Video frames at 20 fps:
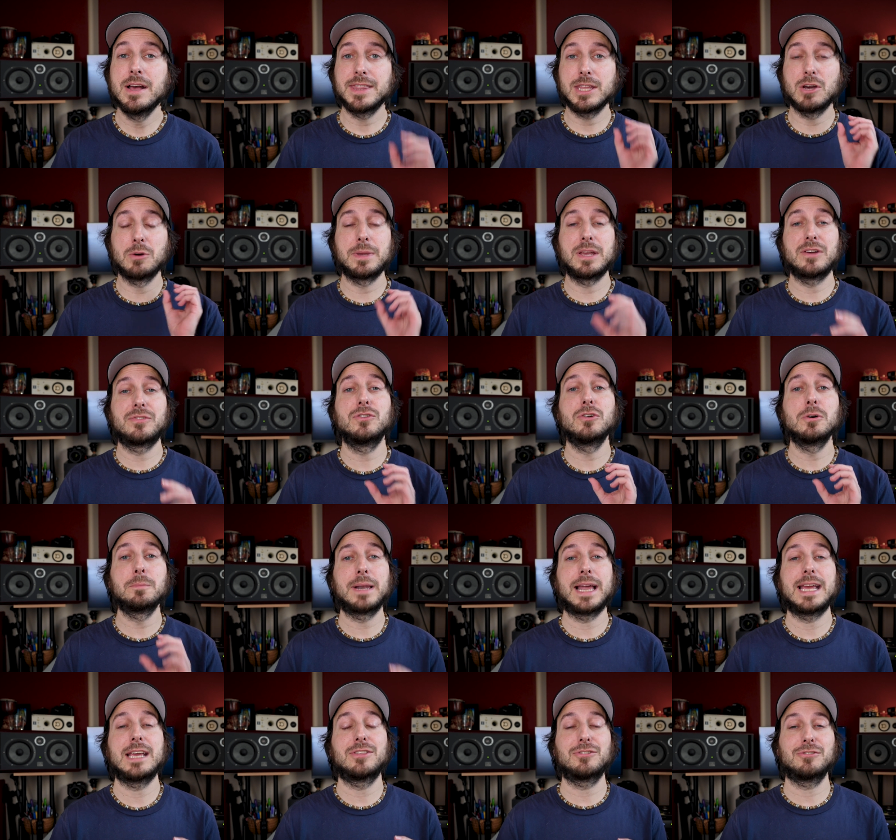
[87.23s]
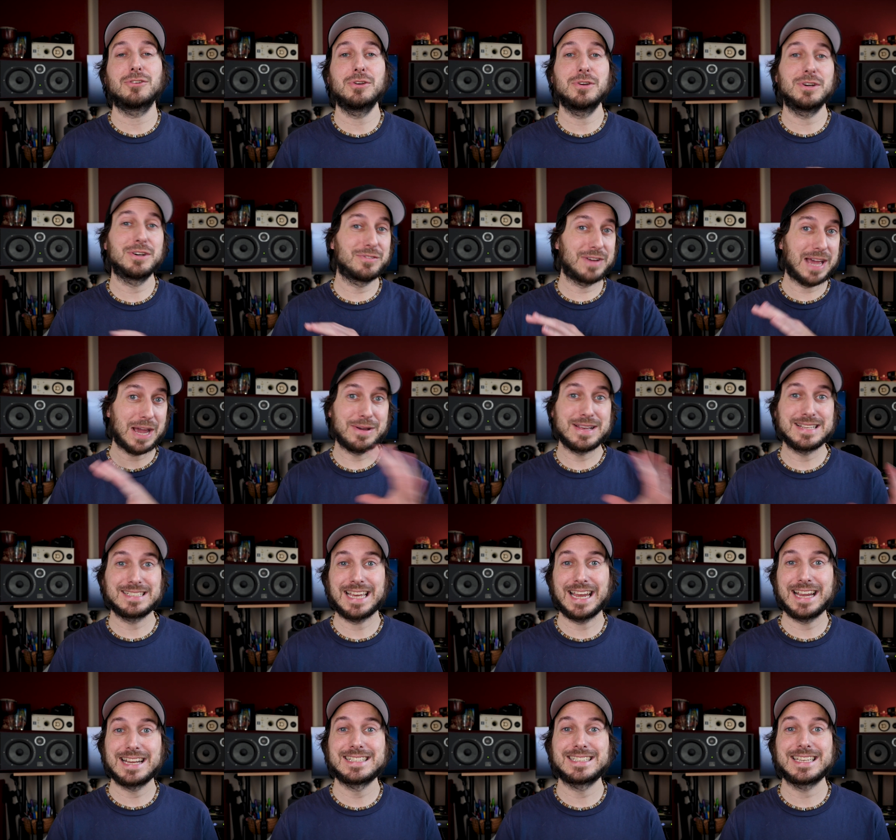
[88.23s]
There'll be a full playthrough of how it
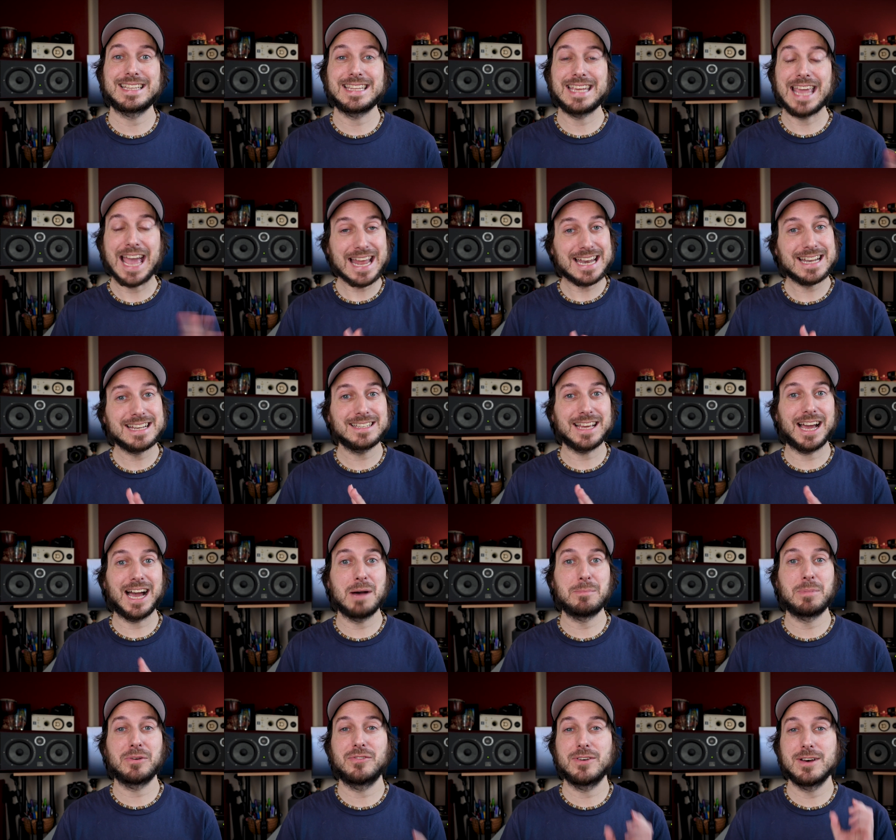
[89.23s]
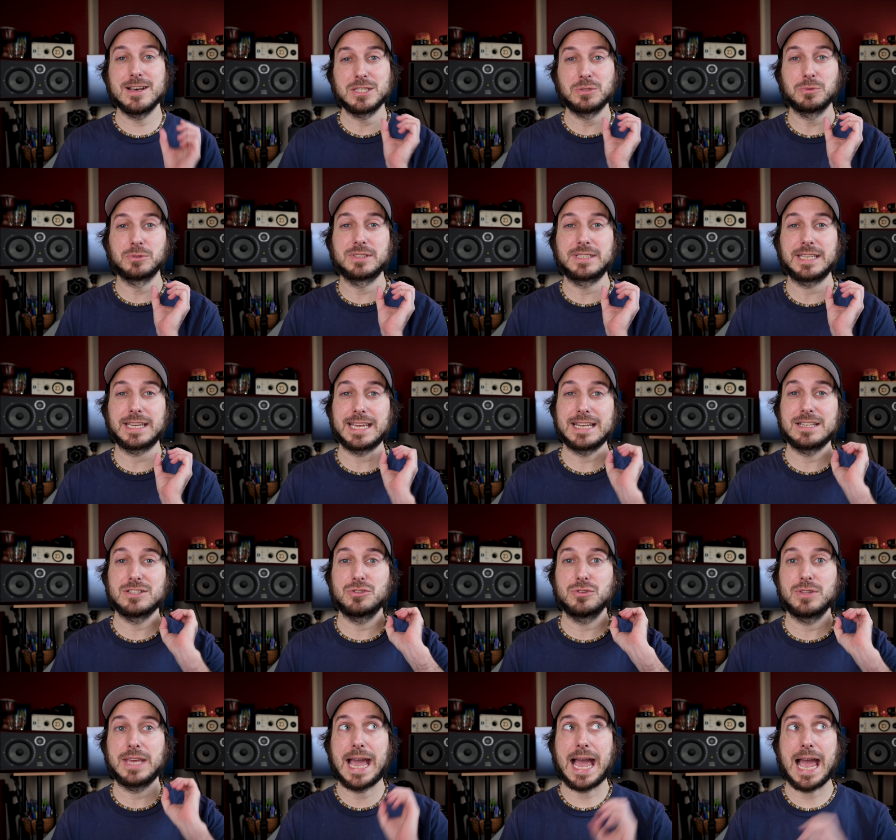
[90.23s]
sounds at the end, but first we'll dig
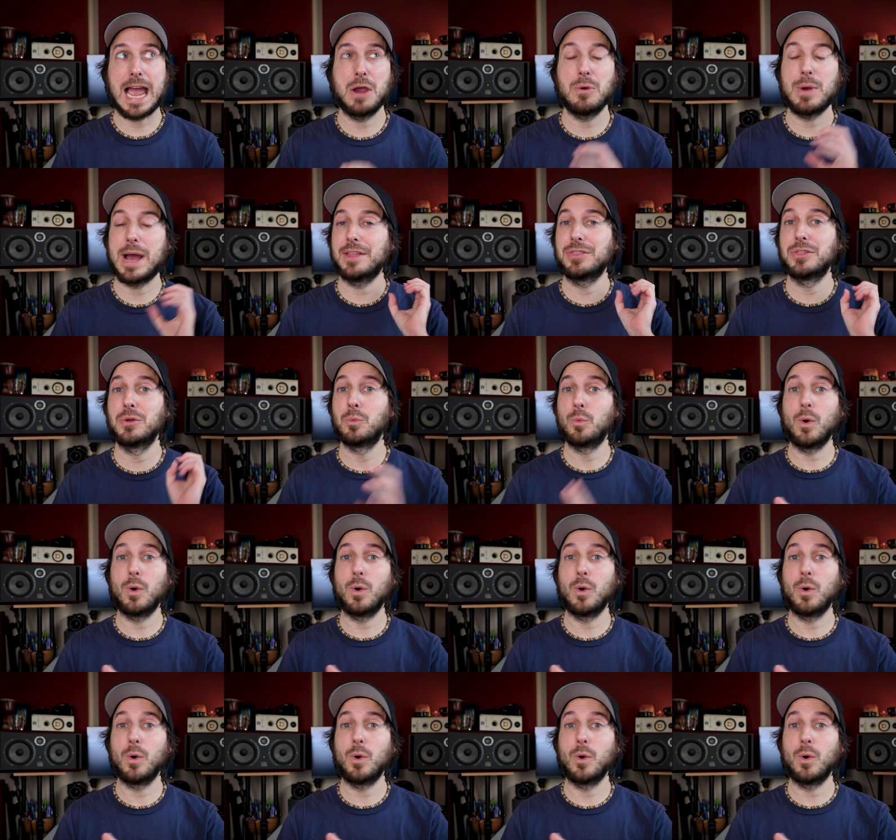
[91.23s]
into the how and the